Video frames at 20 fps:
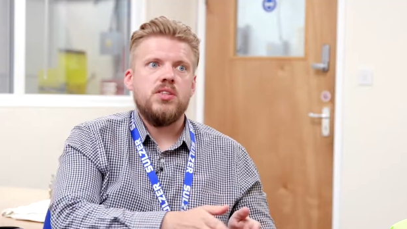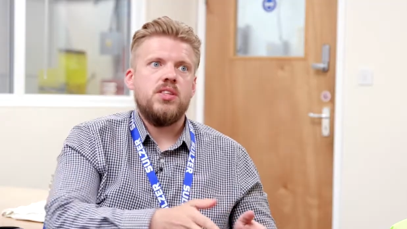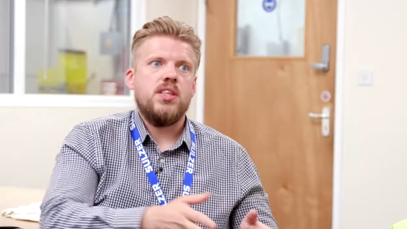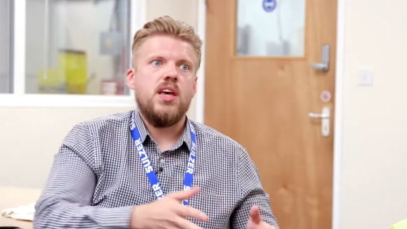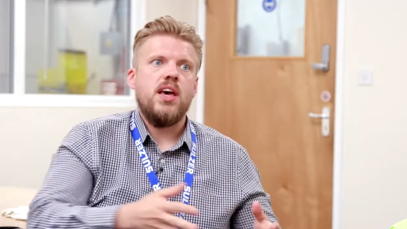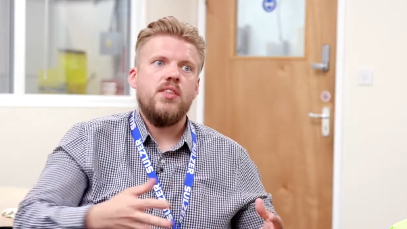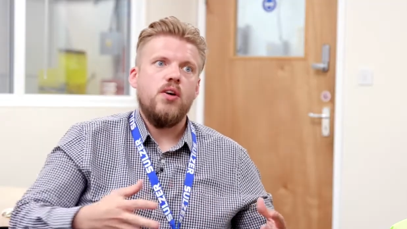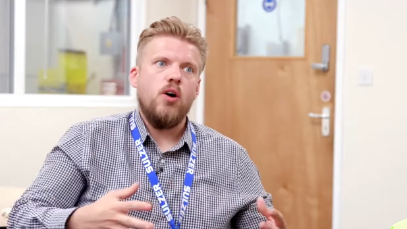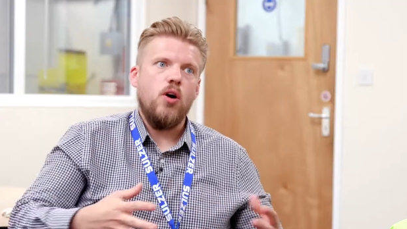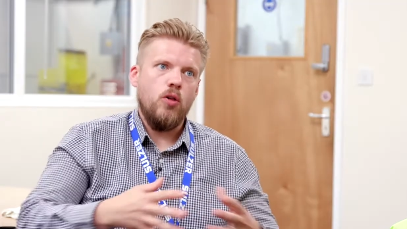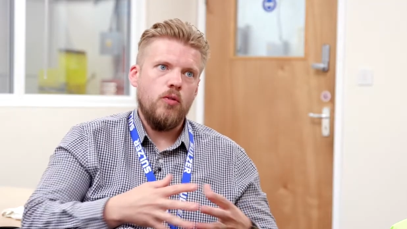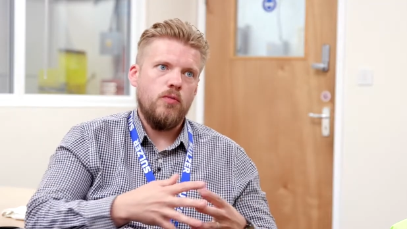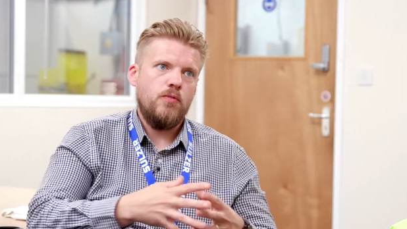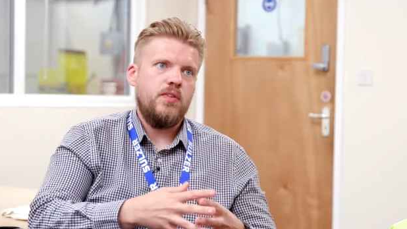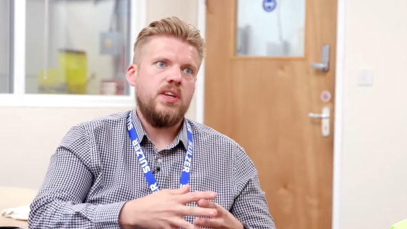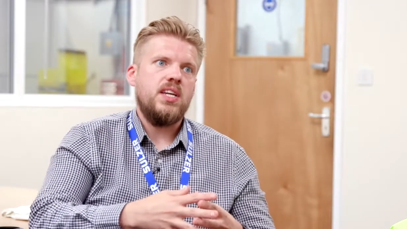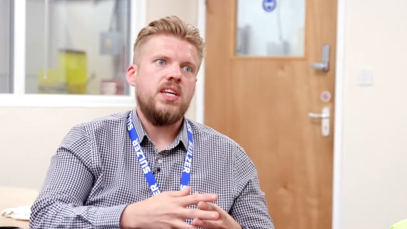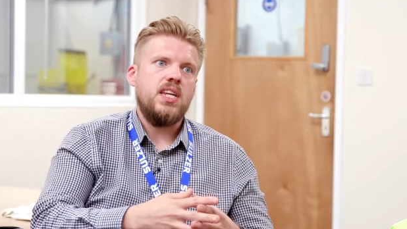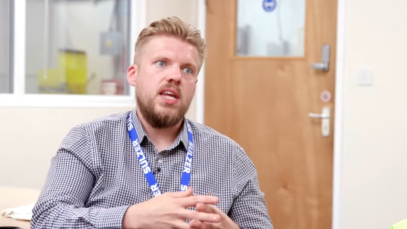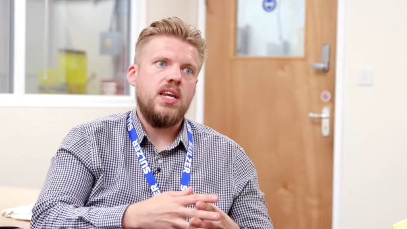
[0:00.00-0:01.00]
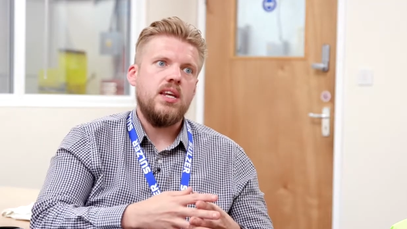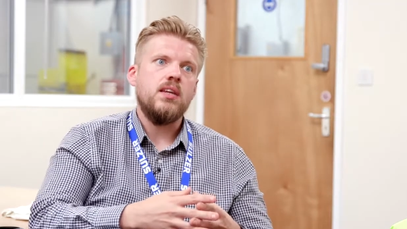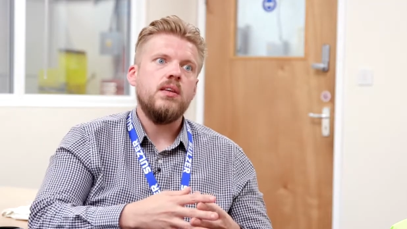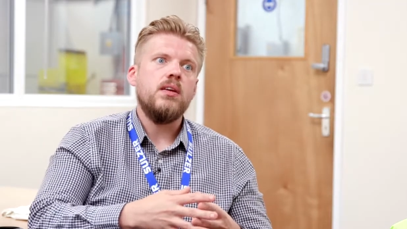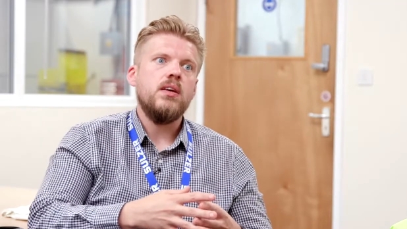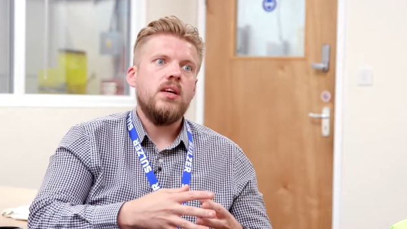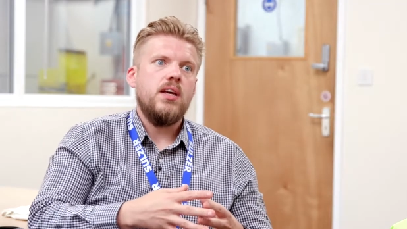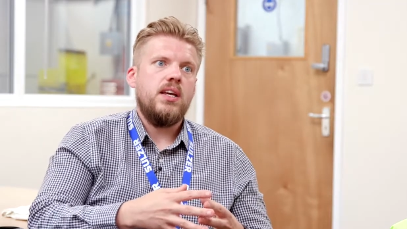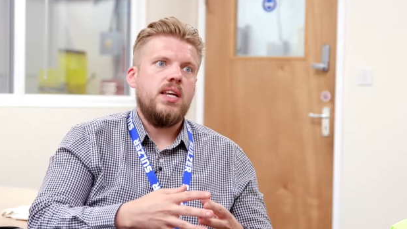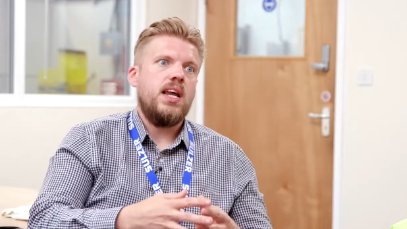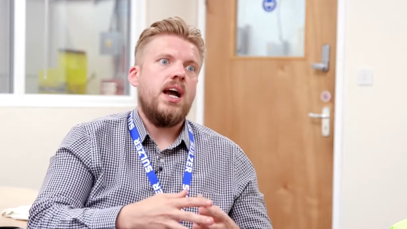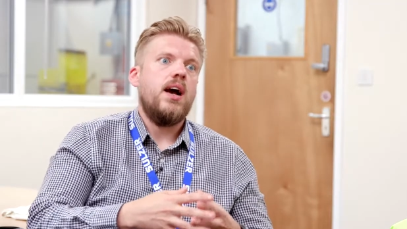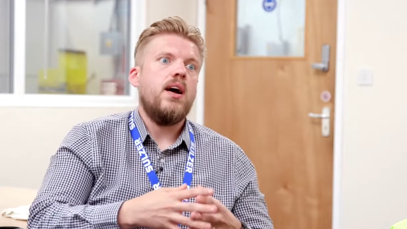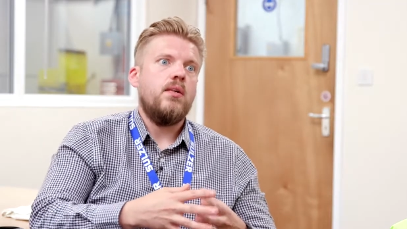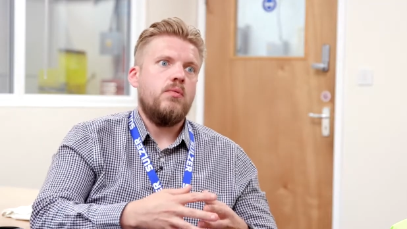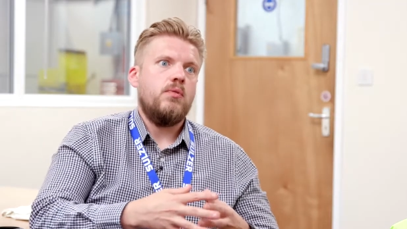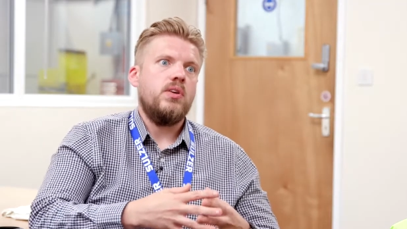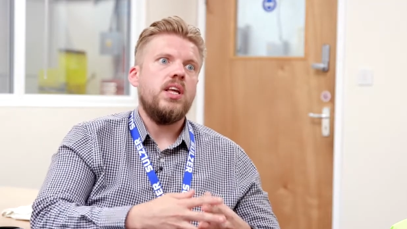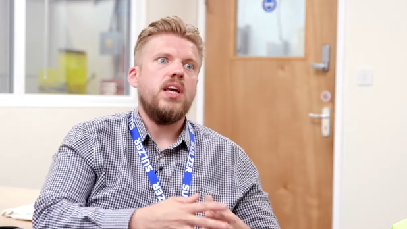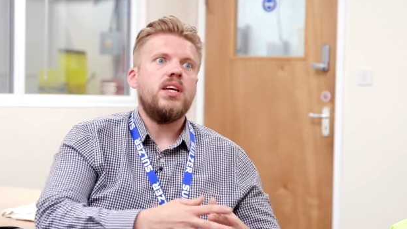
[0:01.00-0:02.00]
there that all feed in
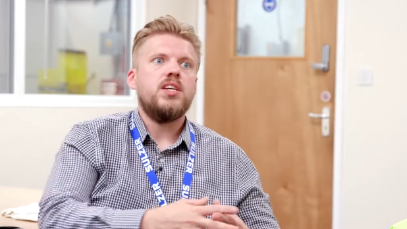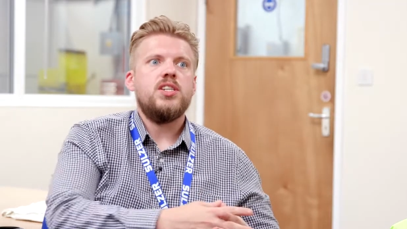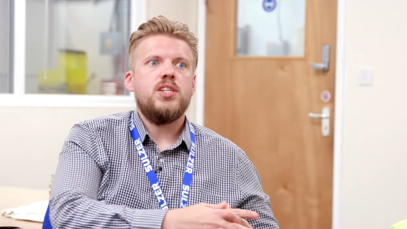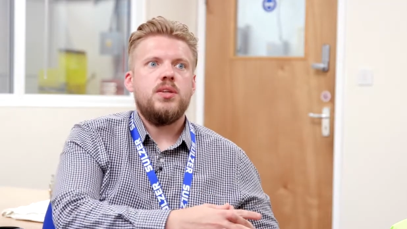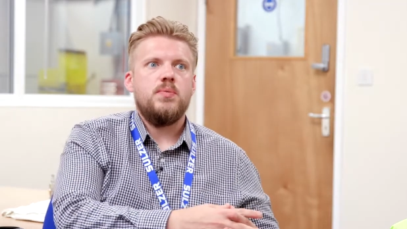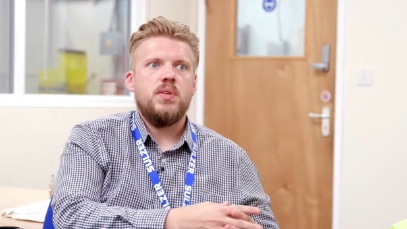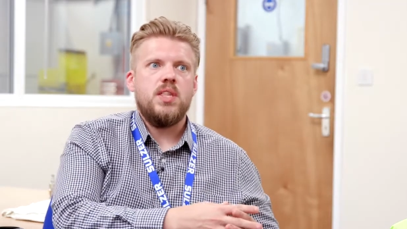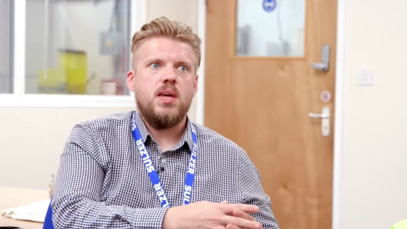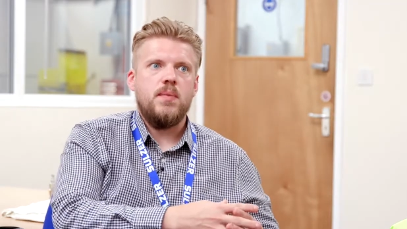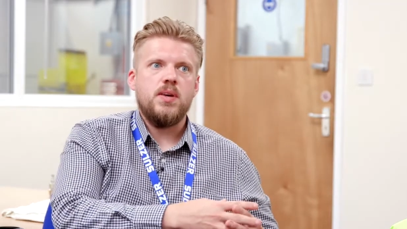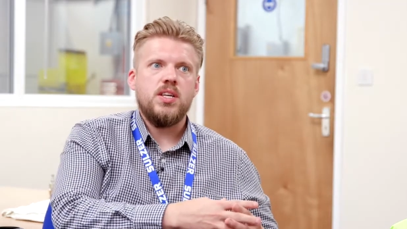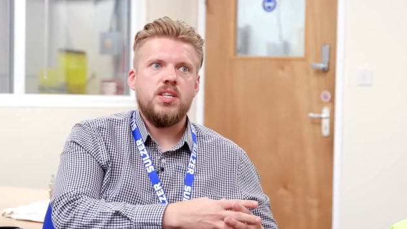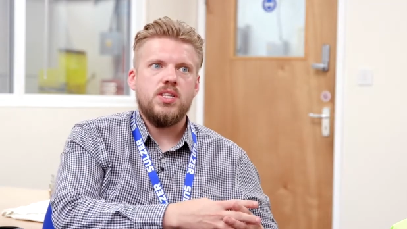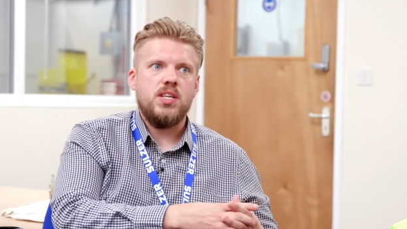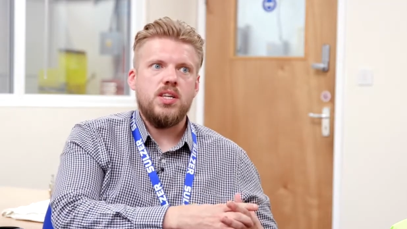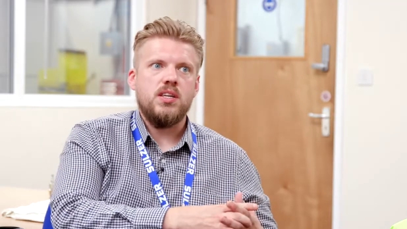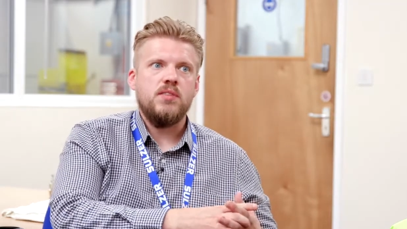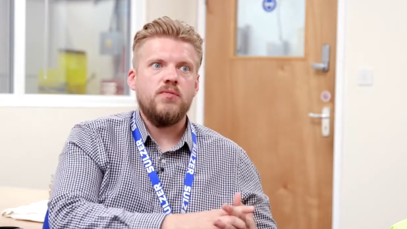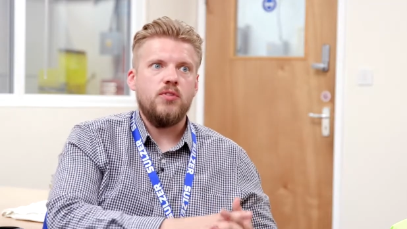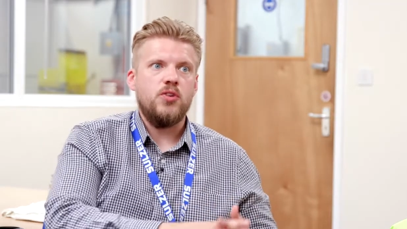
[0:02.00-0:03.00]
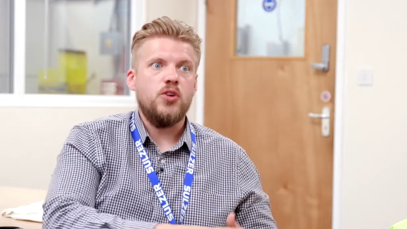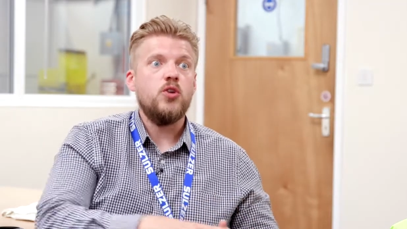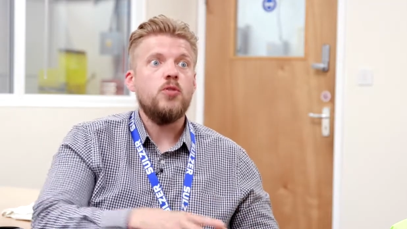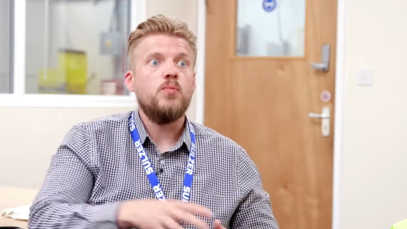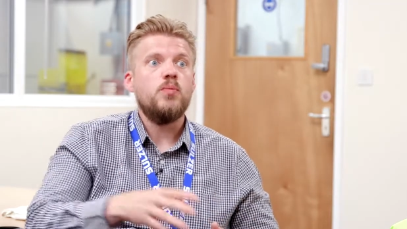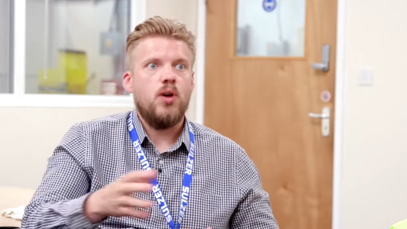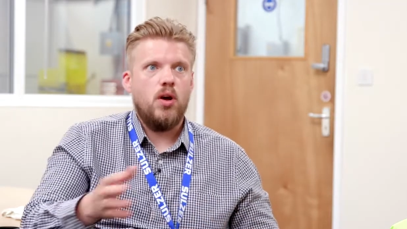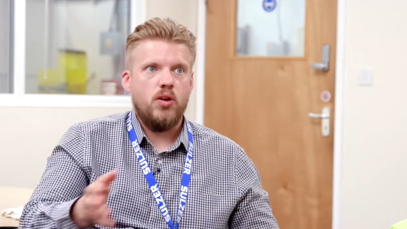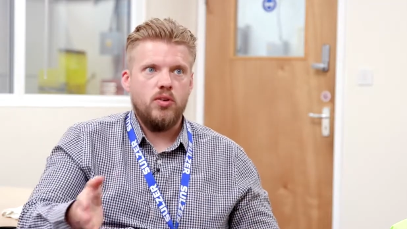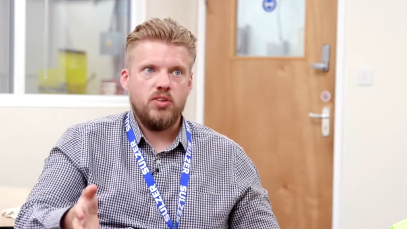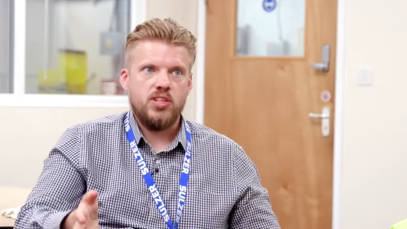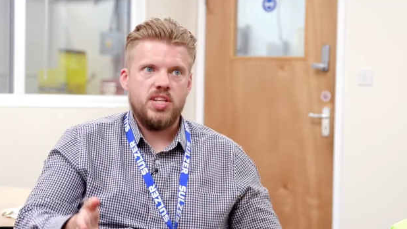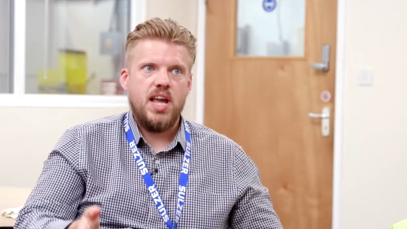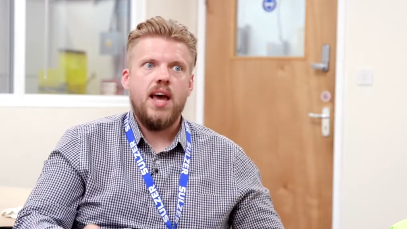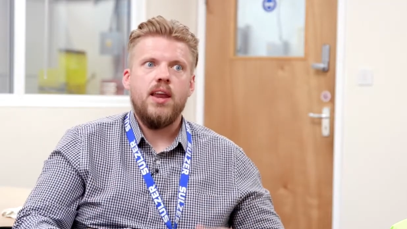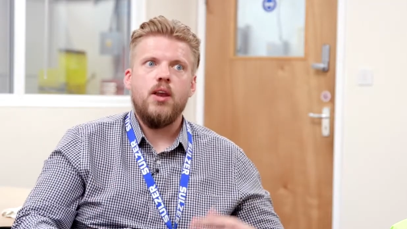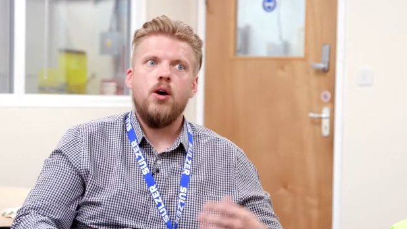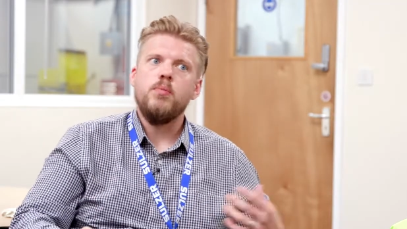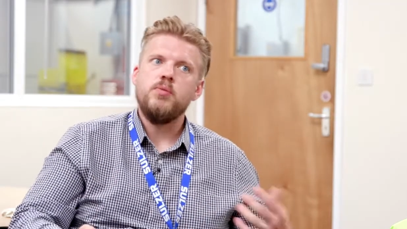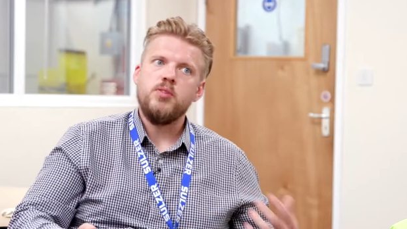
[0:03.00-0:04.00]
our relationship with MSC for new products
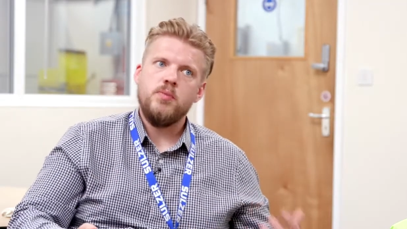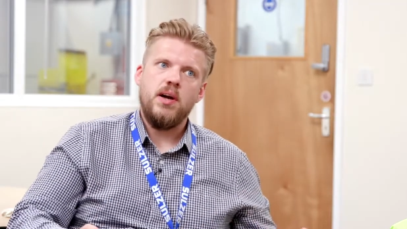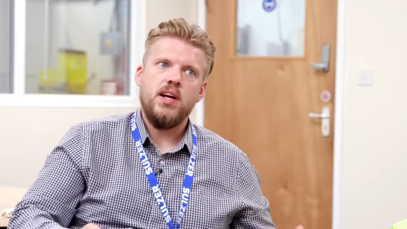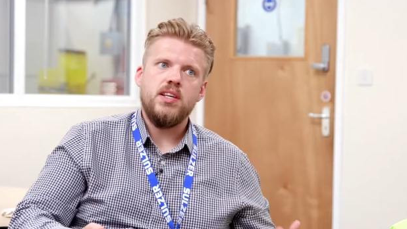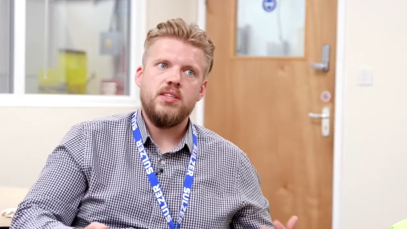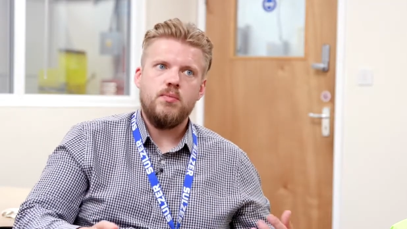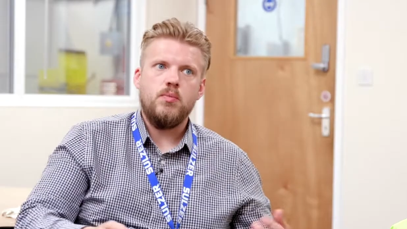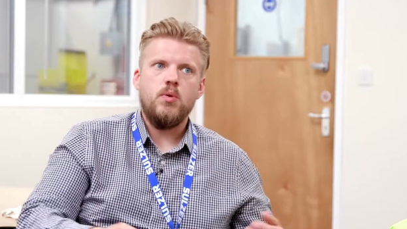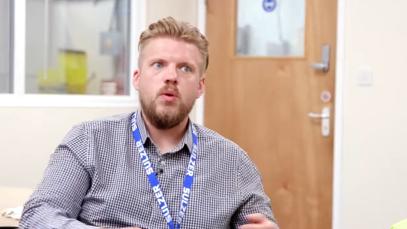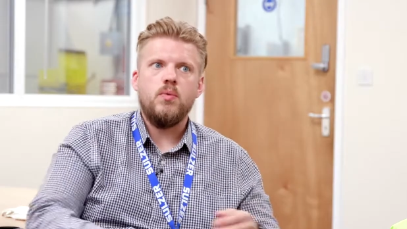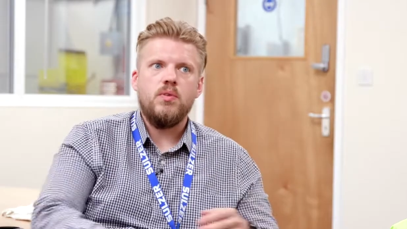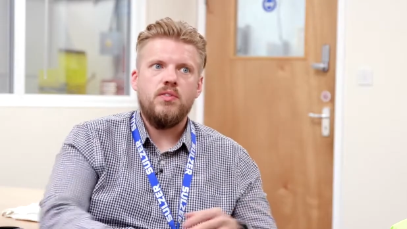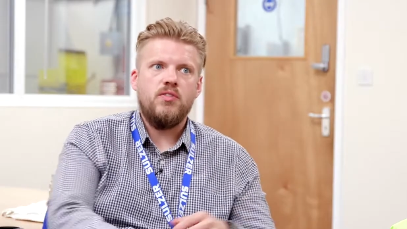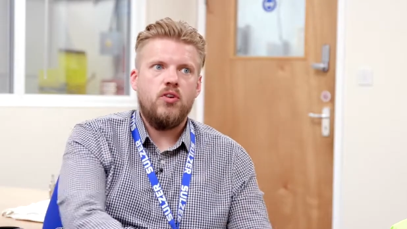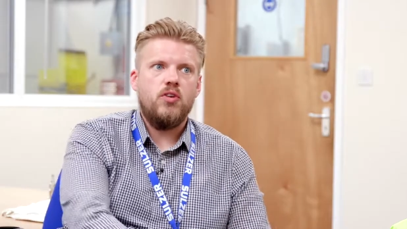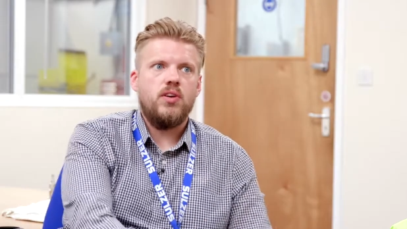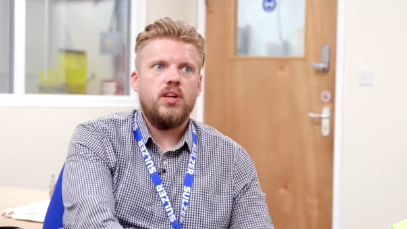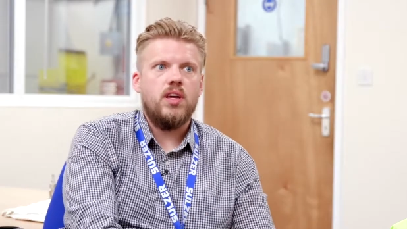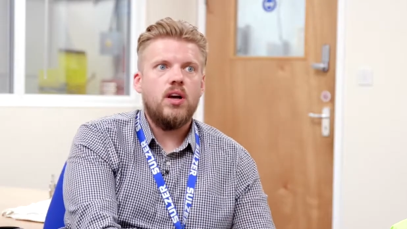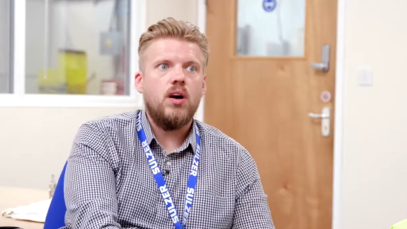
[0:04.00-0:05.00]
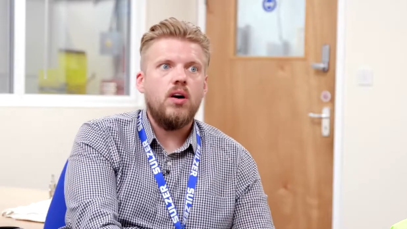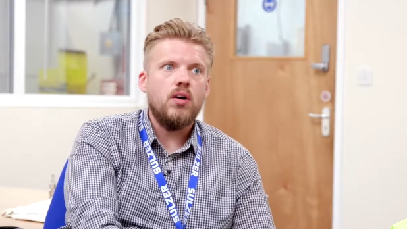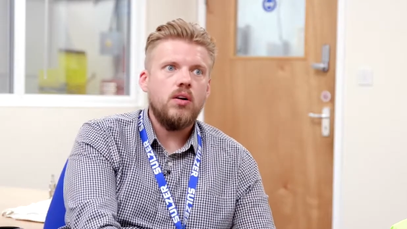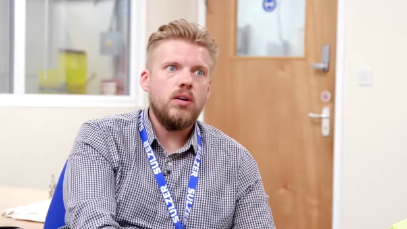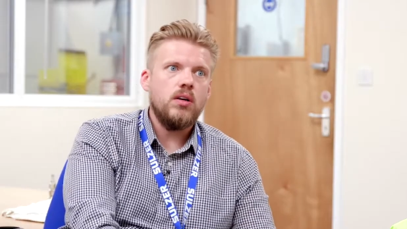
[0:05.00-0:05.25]
and optimising what we've already got.